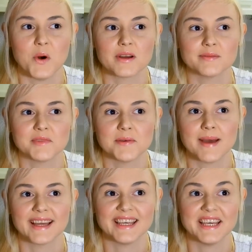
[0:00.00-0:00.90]
Welcome to
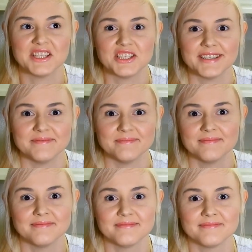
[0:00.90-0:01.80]
my kitchen.
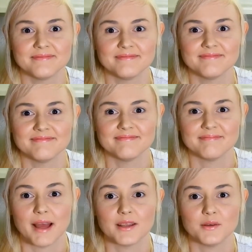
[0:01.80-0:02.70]

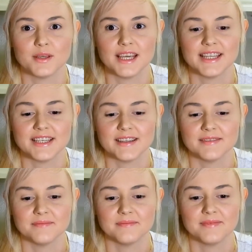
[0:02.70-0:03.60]
My new
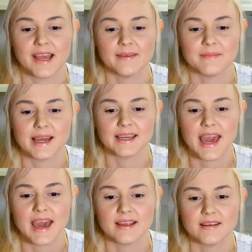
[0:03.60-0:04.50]
kitchen that my
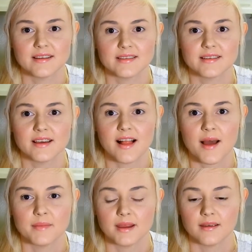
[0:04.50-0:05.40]
cat is
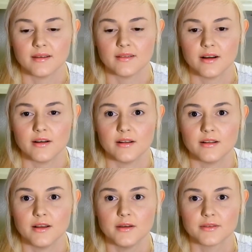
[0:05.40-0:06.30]
climbing
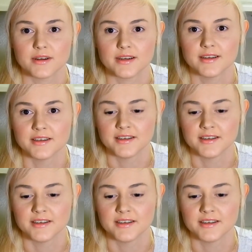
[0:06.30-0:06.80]
all over.